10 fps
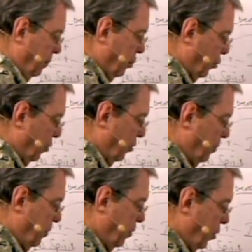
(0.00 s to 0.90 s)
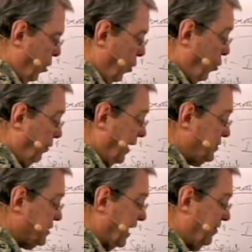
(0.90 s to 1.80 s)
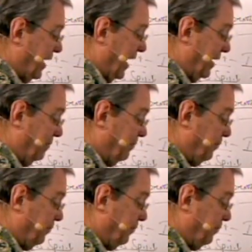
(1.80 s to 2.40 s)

Plural. When they said that,